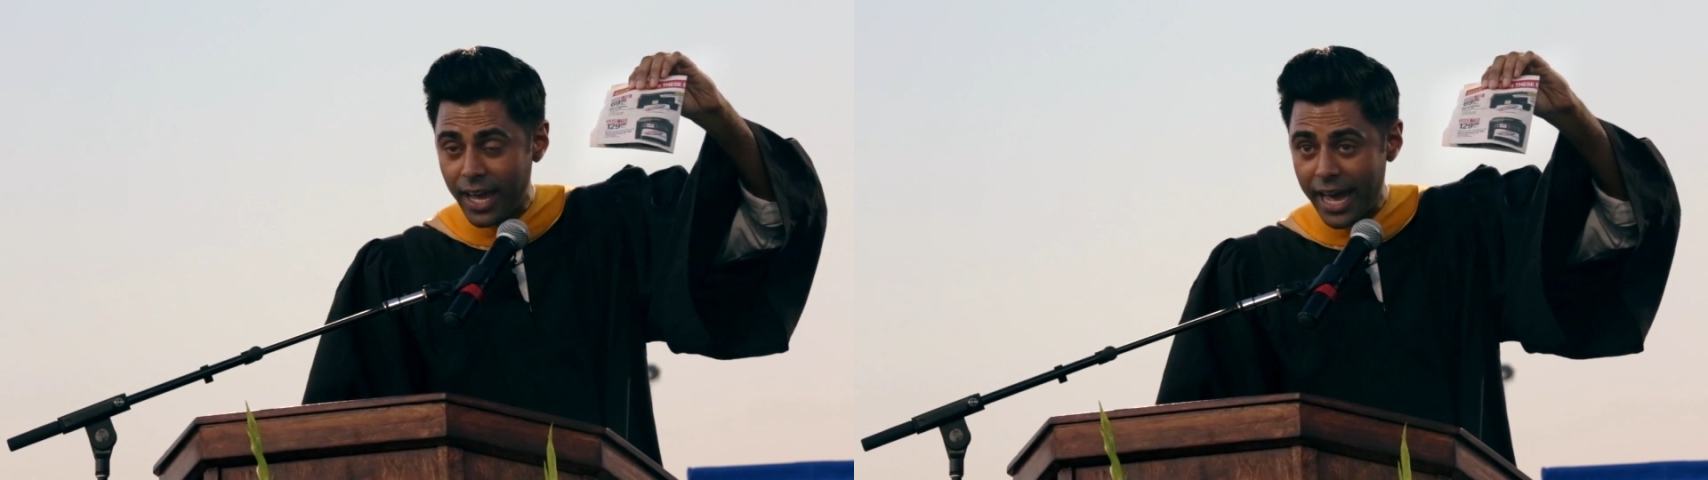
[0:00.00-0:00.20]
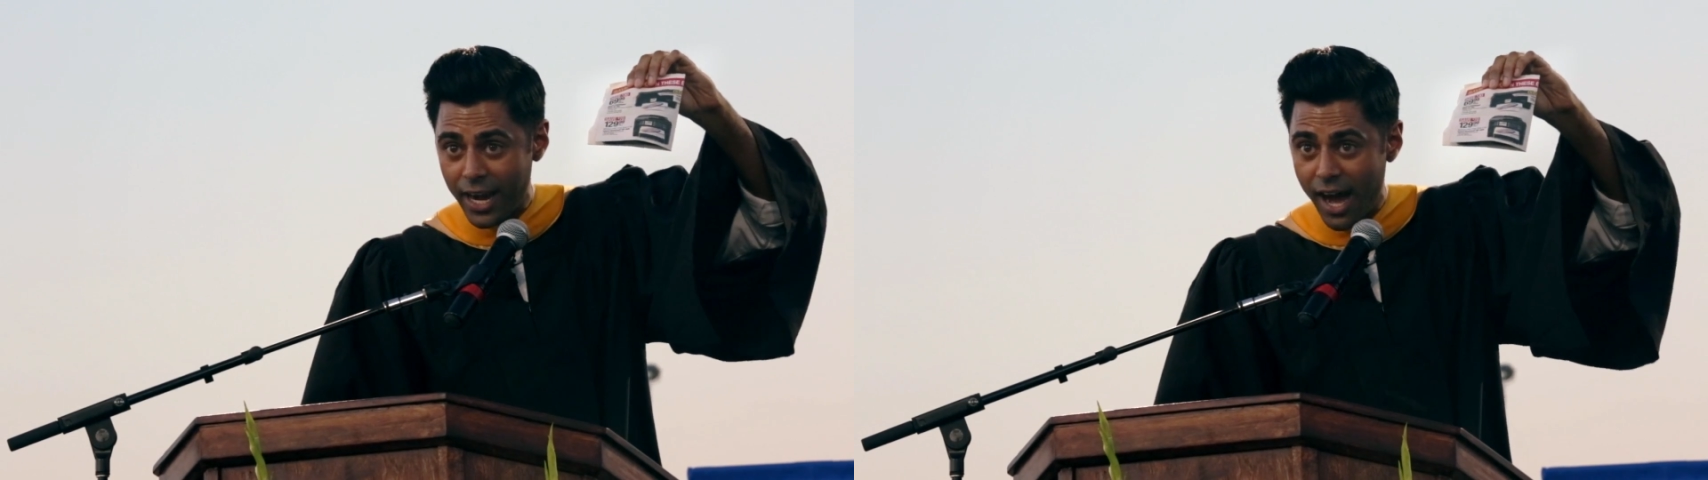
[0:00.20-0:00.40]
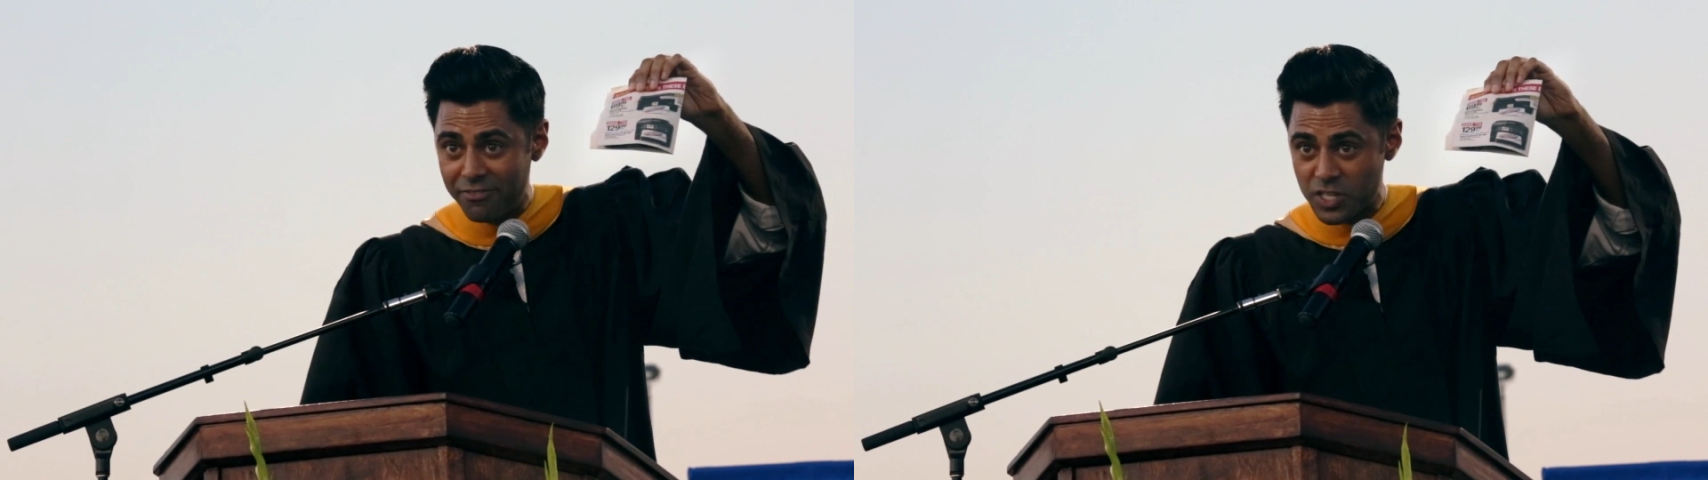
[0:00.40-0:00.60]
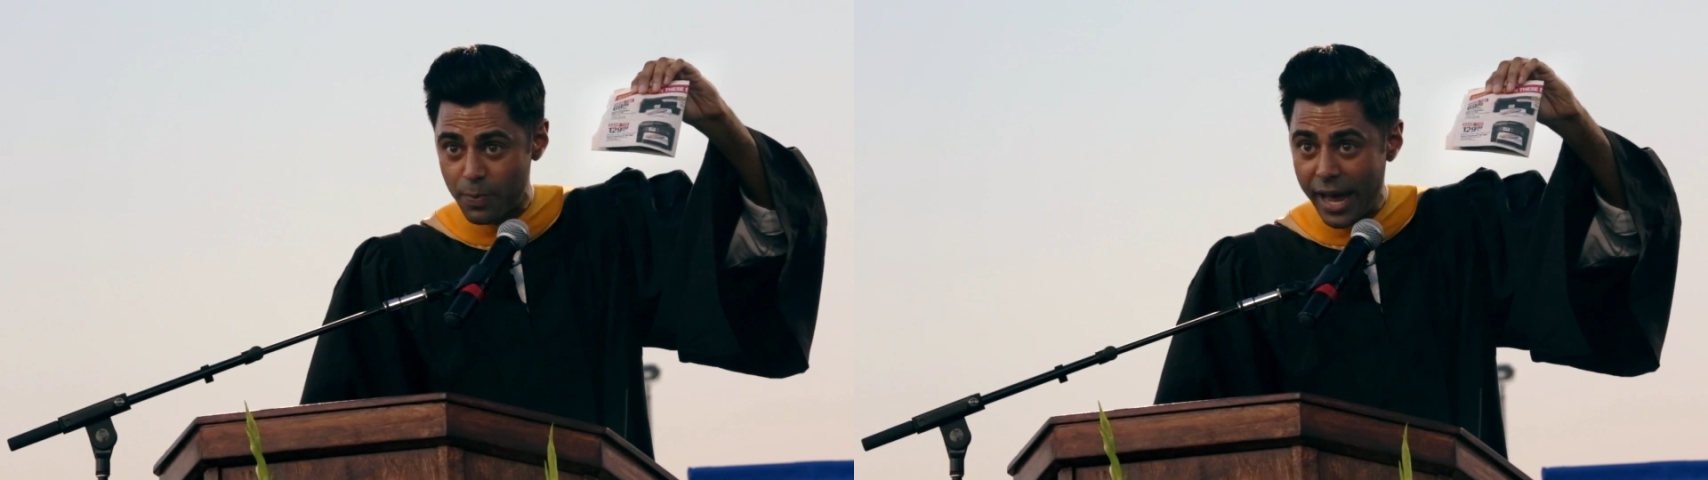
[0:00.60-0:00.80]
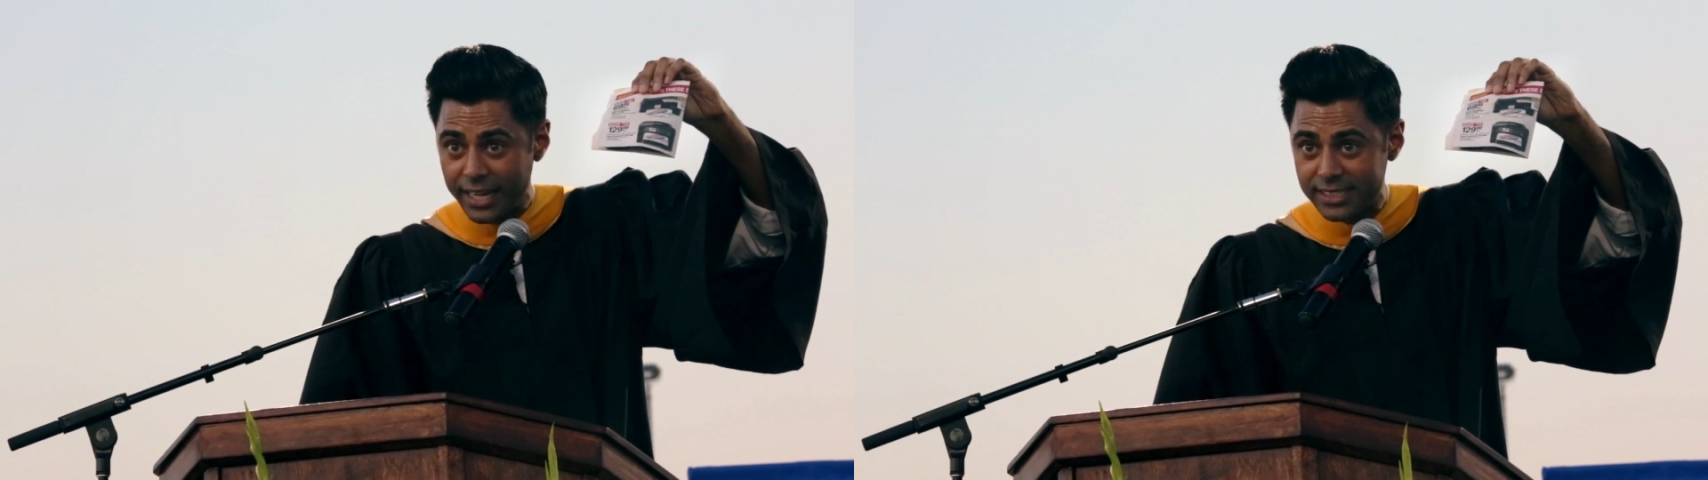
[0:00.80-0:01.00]
at Office
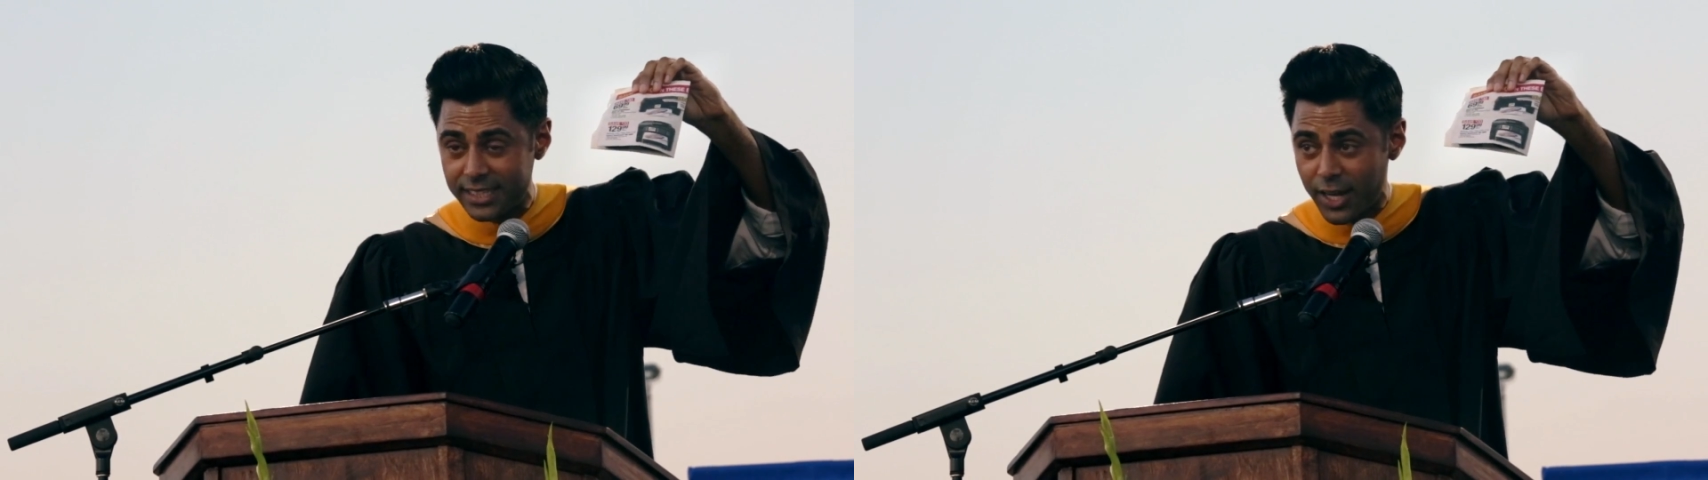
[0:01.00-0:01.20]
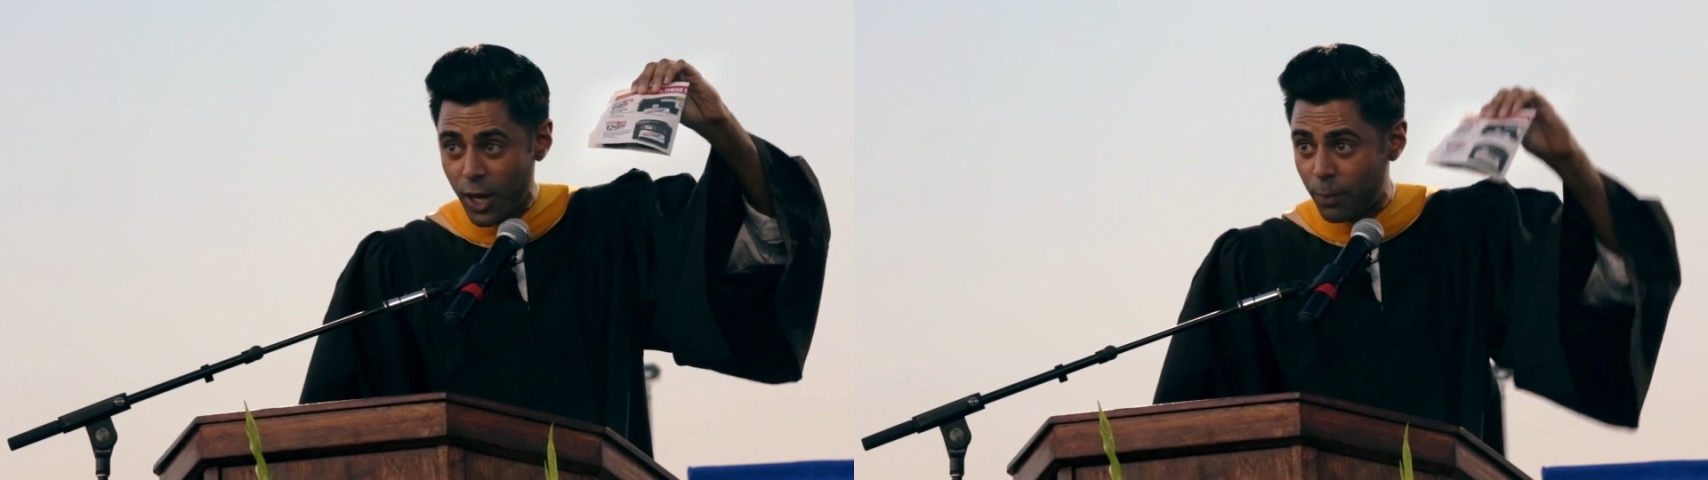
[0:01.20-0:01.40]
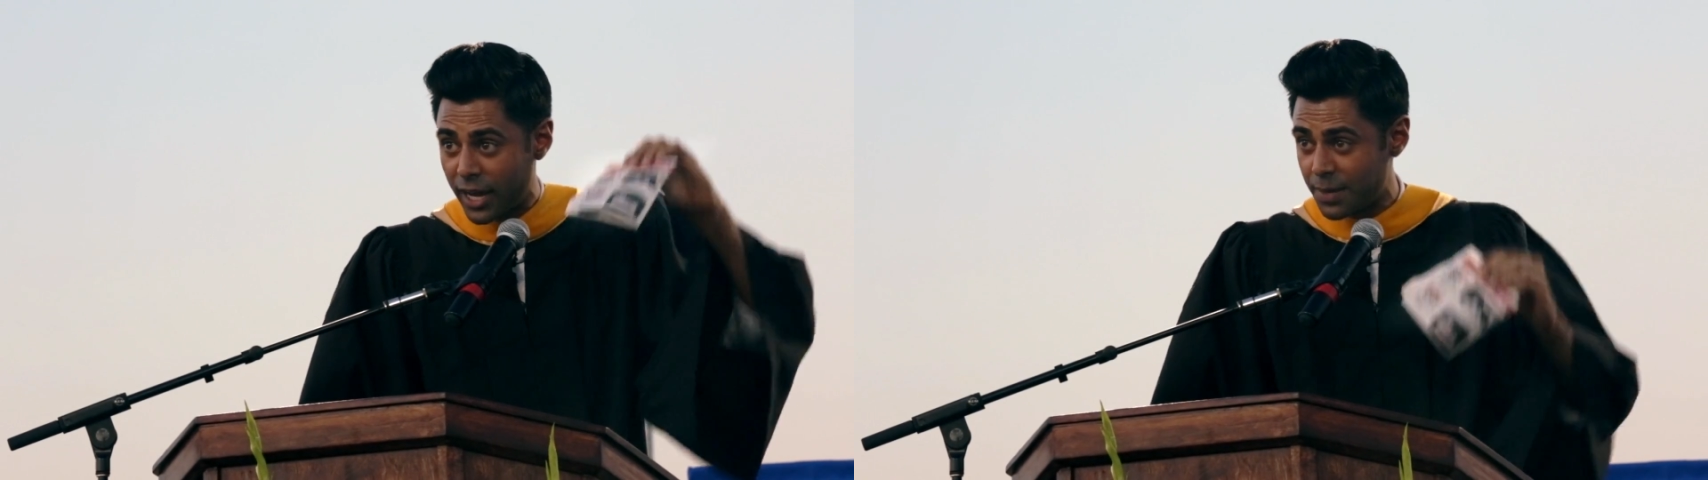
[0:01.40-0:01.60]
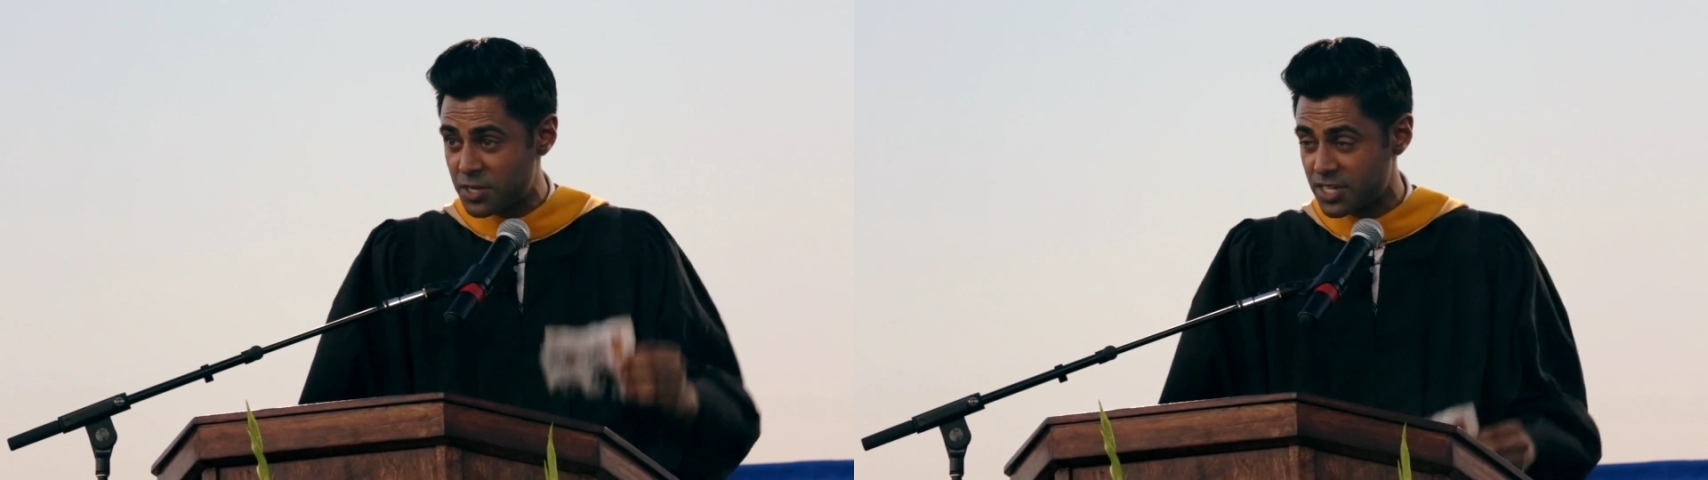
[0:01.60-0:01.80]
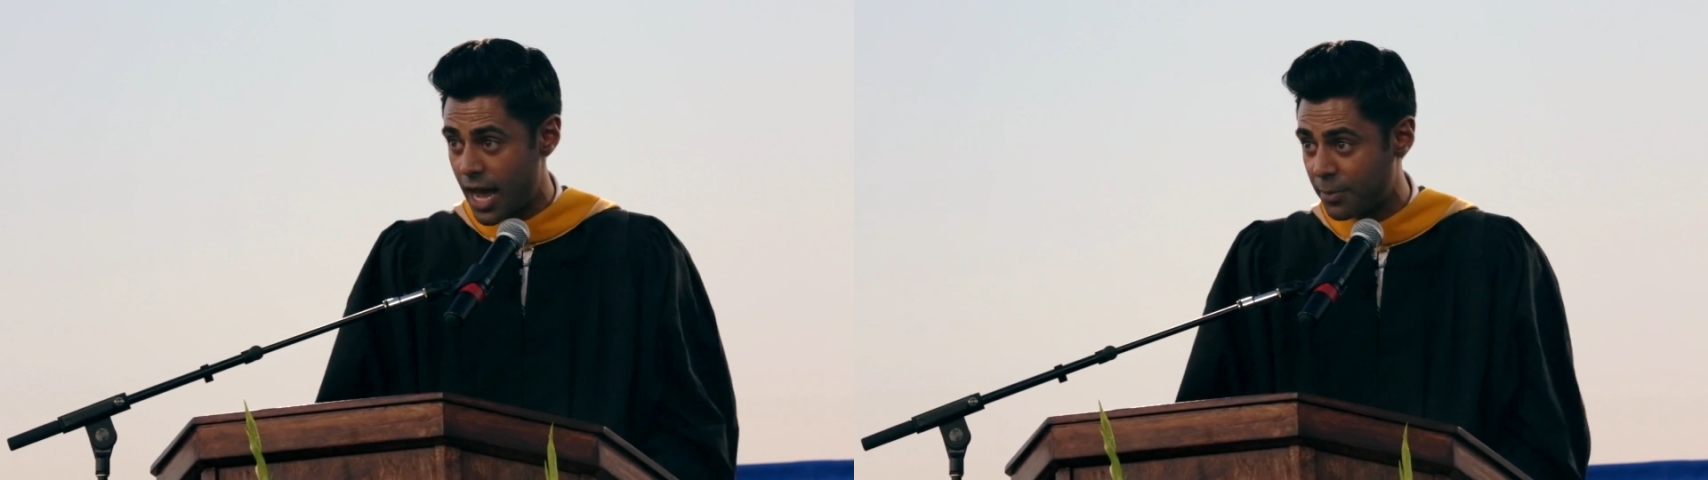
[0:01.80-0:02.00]
Max. My
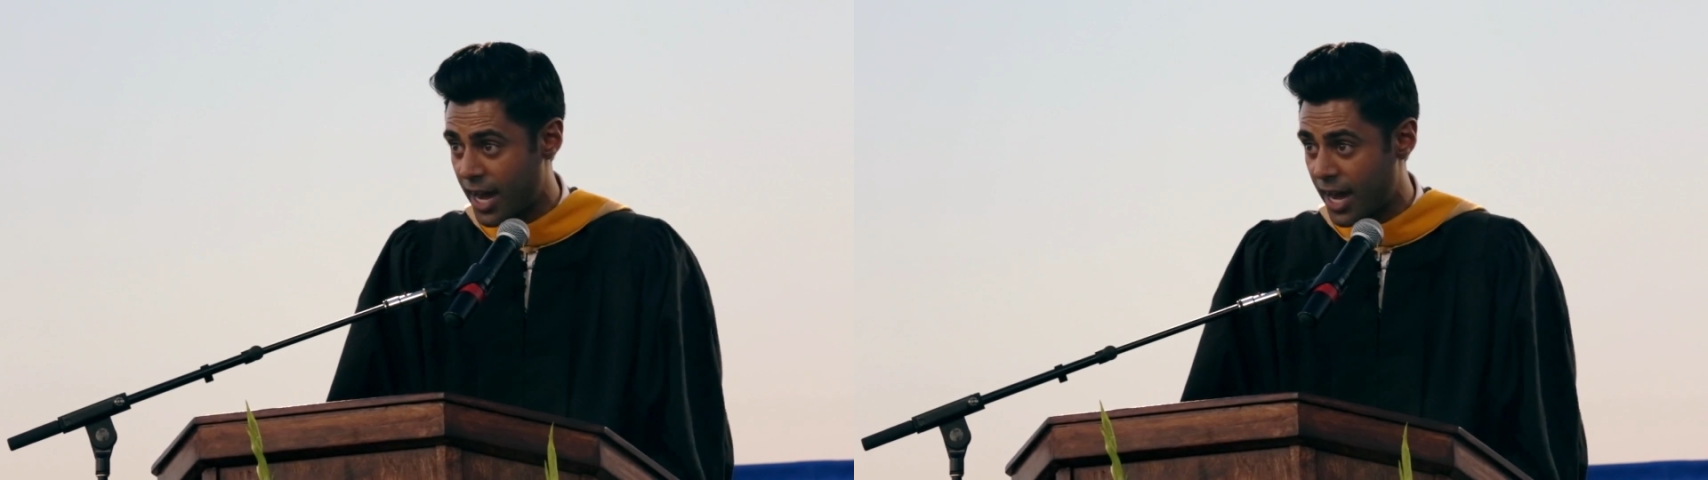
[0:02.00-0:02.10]
name's Hasan